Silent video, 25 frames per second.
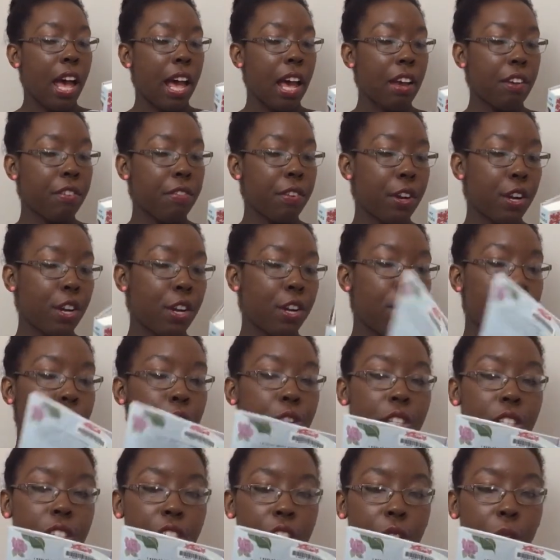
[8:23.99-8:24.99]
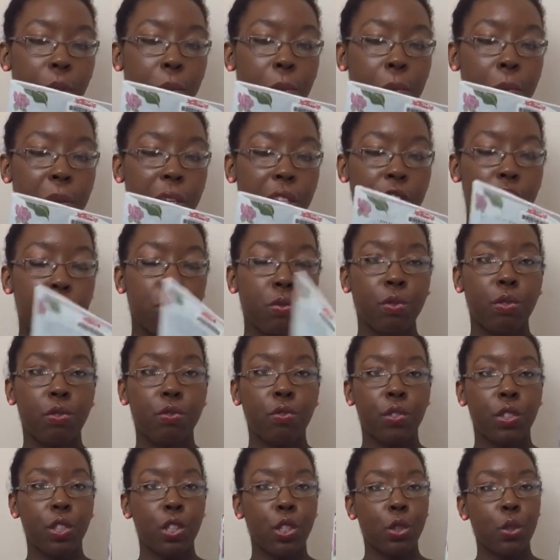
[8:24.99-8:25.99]
I've heard some mixed
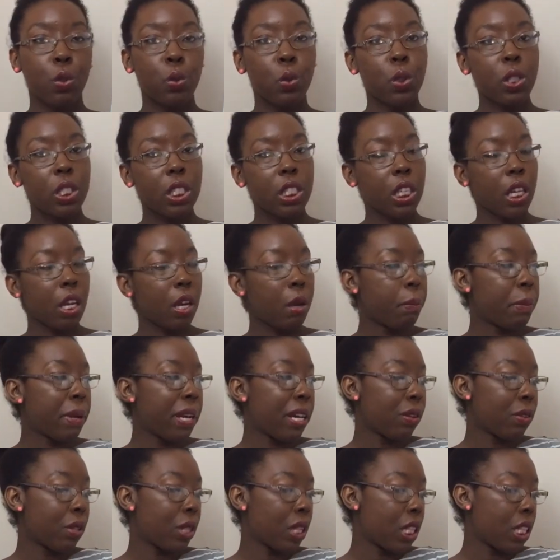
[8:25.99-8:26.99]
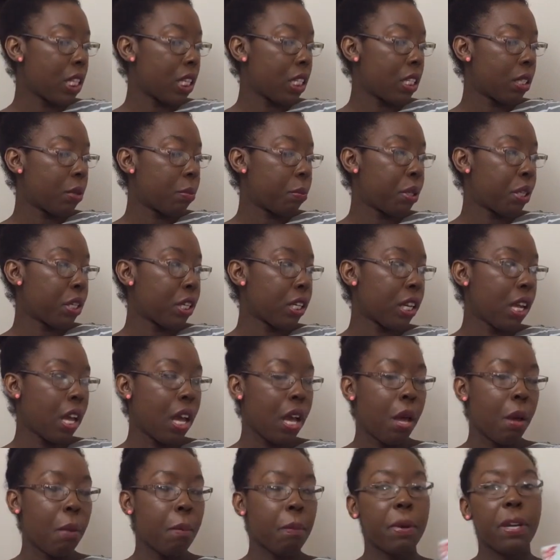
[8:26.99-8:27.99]
reviews about this book,
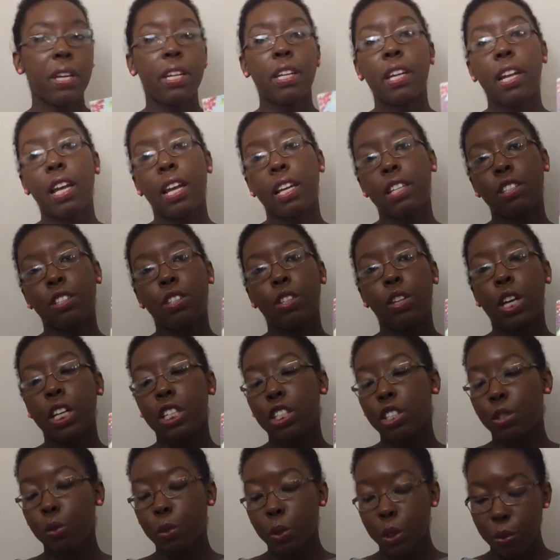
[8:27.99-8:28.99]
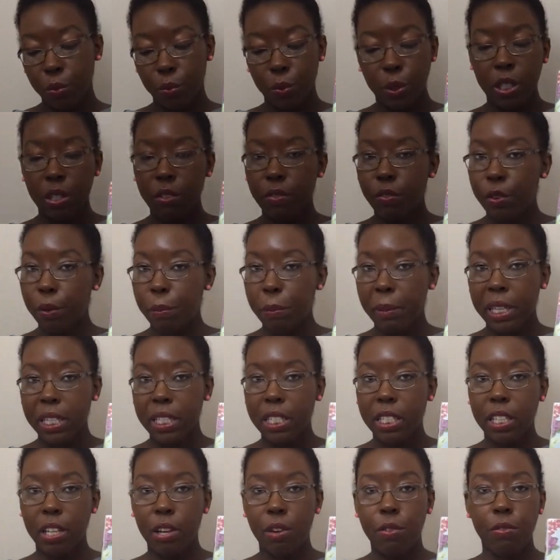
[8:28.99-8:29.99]
but you know, I just want to read it for
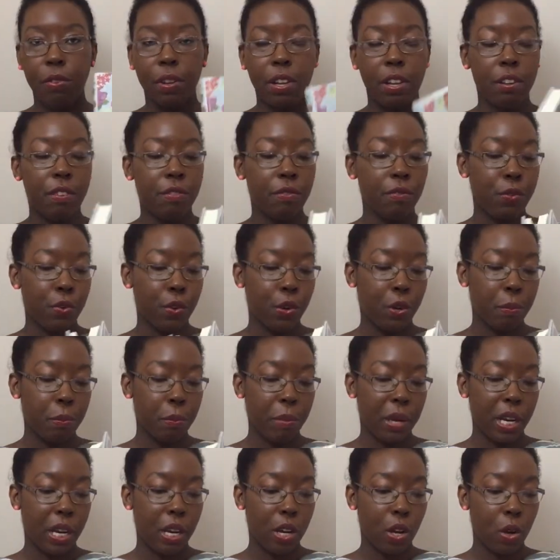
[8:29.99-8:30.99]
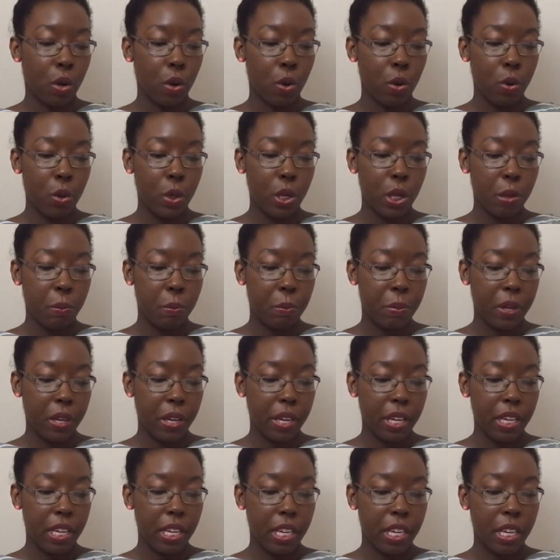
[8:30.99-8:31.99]
myself and form my own
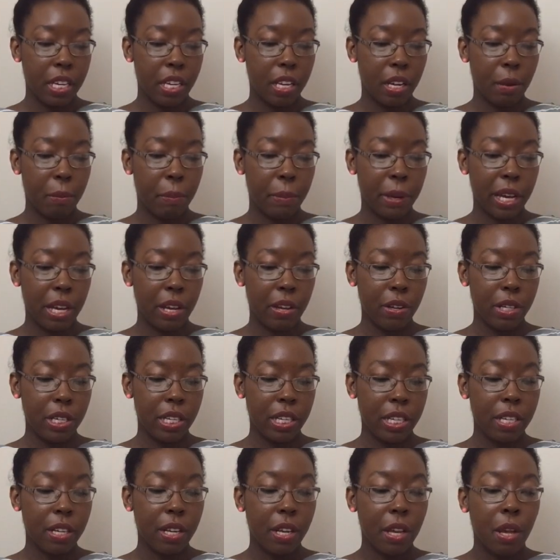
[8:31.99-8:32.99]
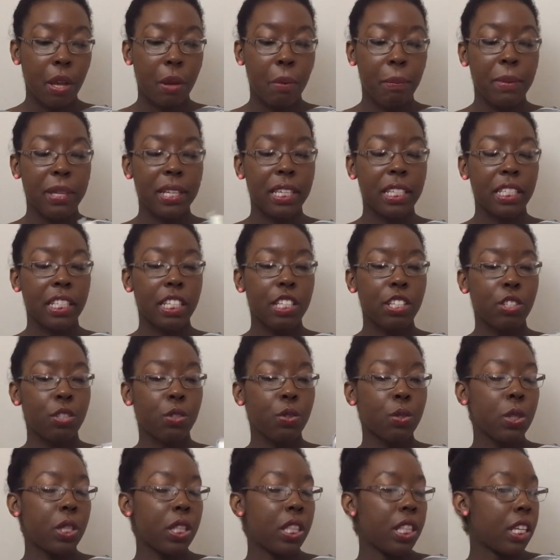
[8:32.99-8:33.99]
opinion about it, because I
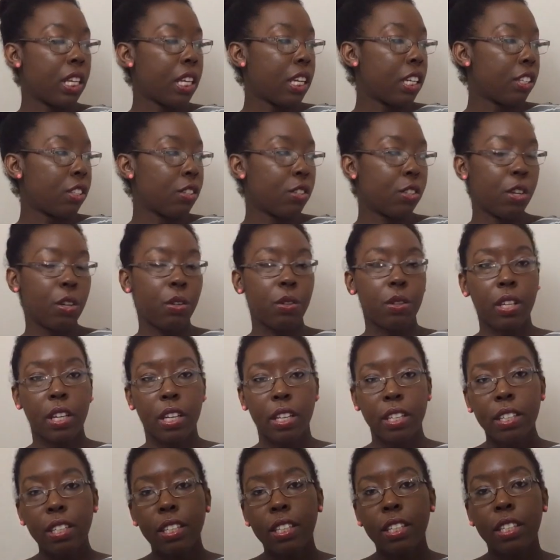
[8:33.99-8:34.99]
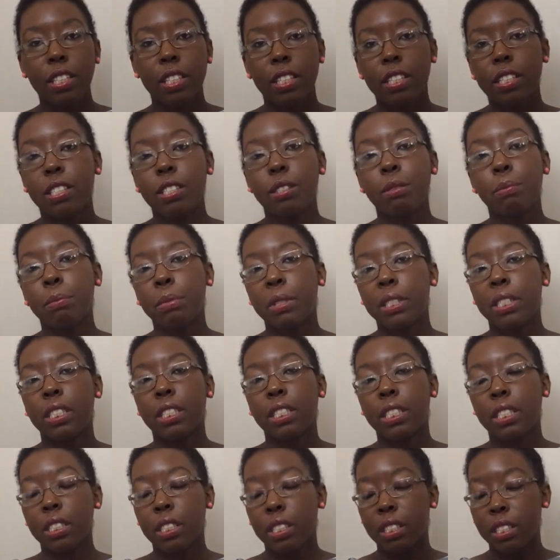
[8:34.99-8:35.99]
do think, you know, that it could
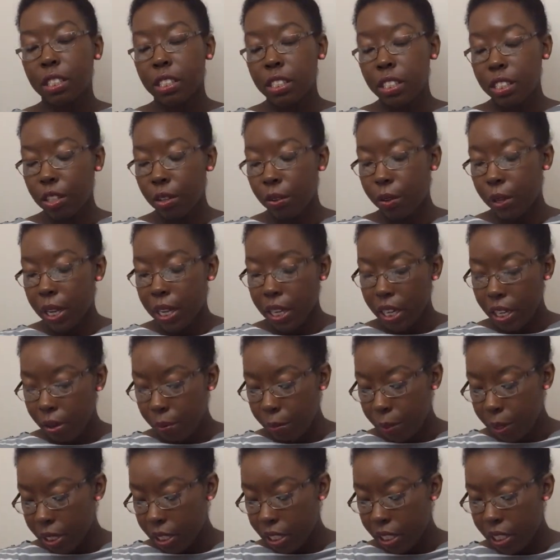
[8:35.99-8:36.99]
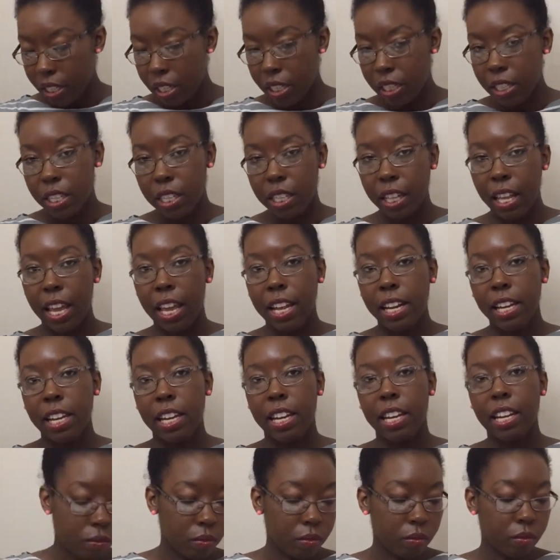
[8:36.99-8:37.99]
be good. So I can't wait to get into that.
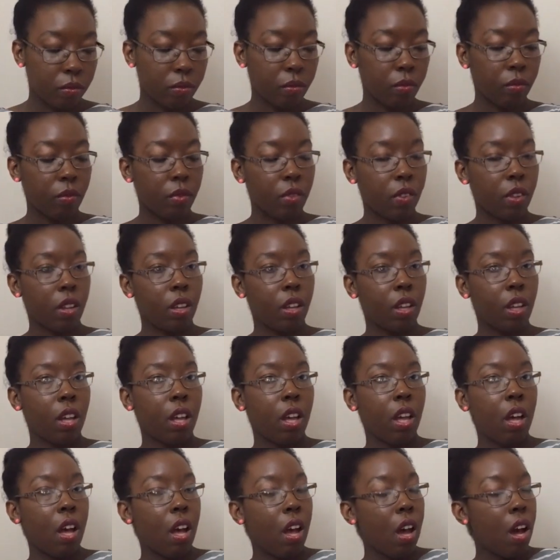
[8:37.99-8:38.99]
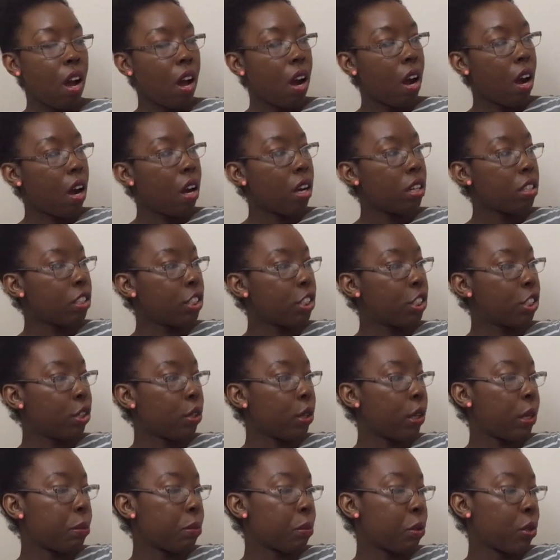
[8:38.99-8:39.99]
And
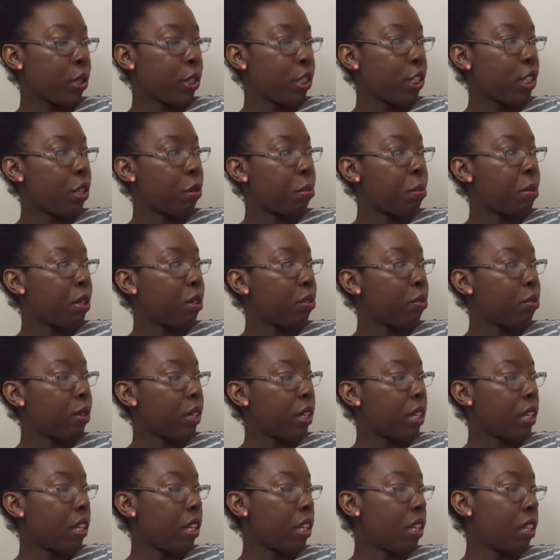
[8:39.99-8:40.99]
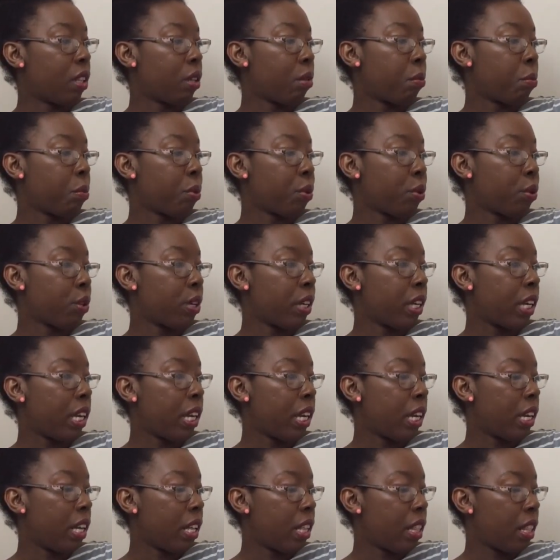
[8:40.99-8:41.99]
also, I'm going to be reading The Boy
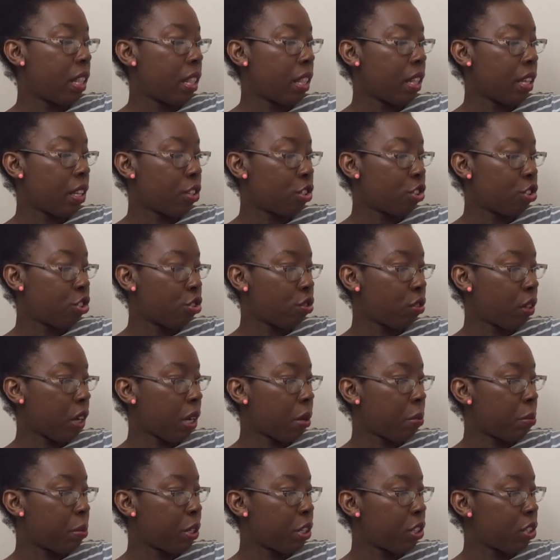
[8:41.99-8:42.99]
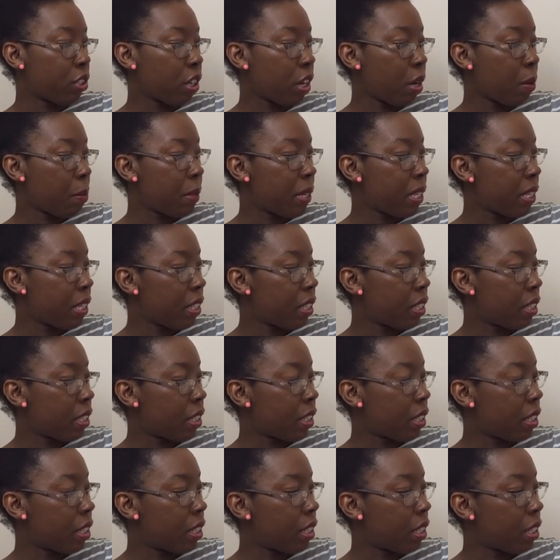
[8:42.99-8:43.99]
in the Striped Pajamas.
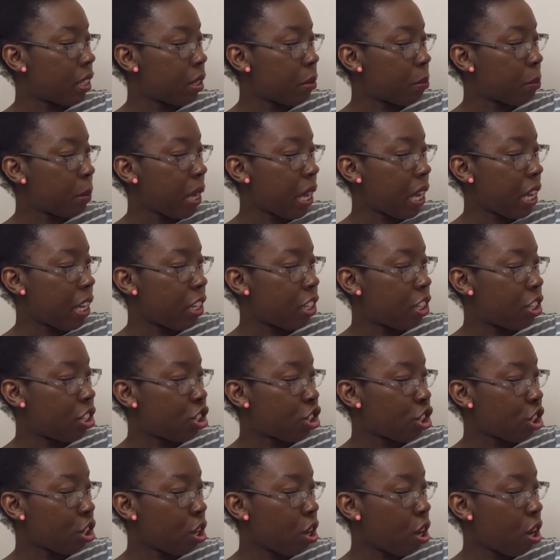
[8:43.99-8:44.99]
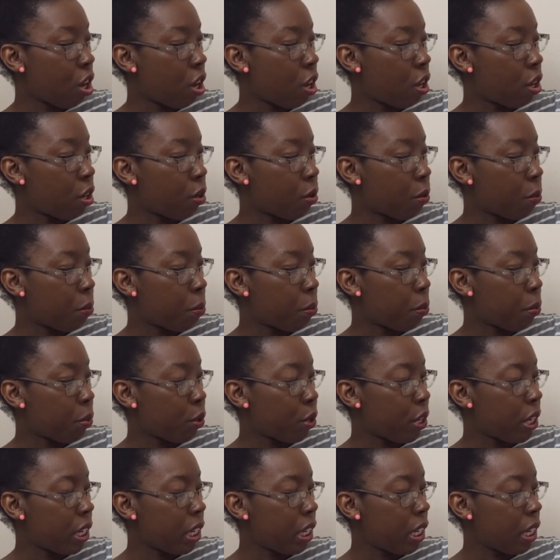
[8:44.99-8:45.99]
This is by John
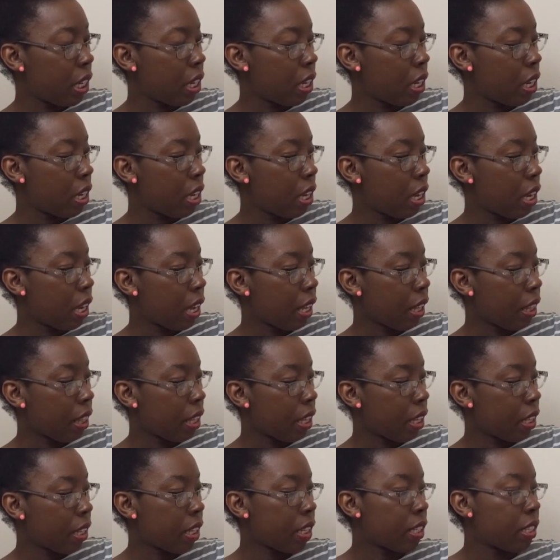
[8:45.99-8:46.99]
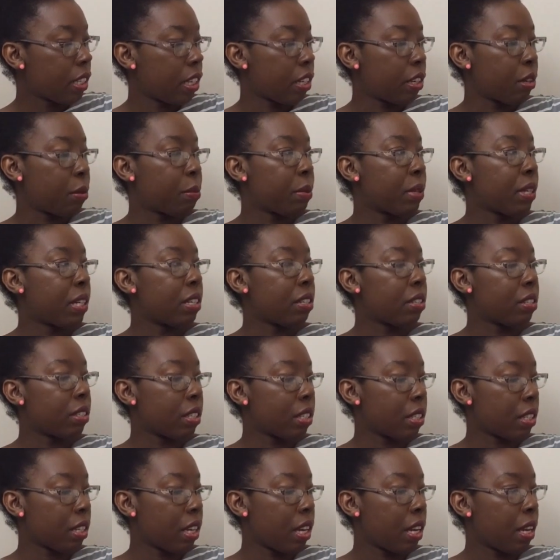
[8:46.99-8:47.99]
Boyney. I think that's how you
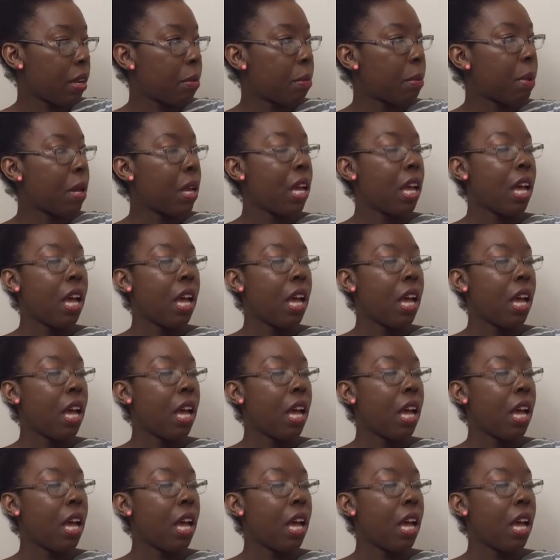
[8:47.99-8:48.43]
pronounce his name.